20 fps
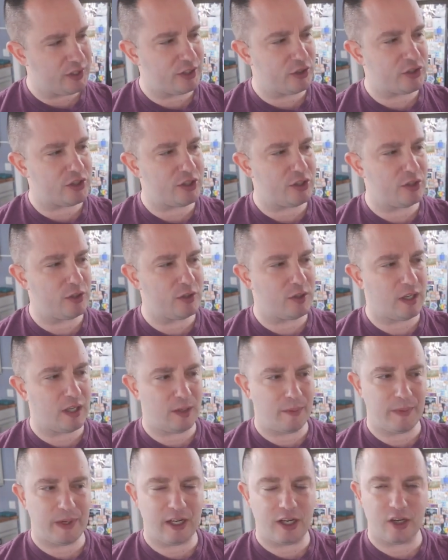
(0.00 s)
There's still
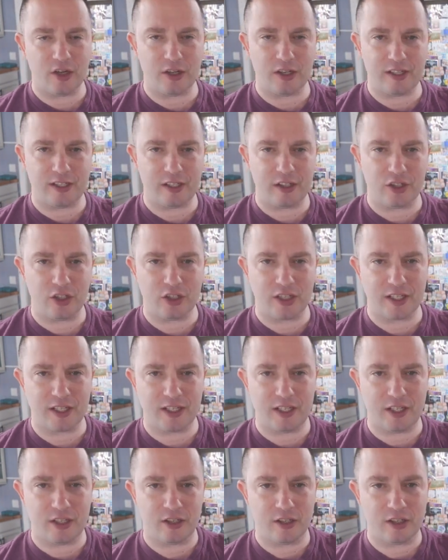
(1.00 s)
air in there. You can
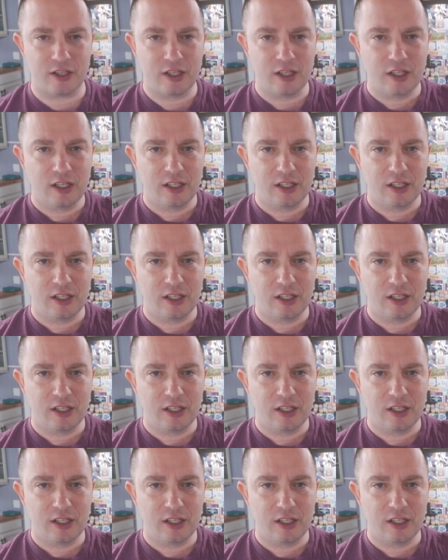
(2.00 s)
hear,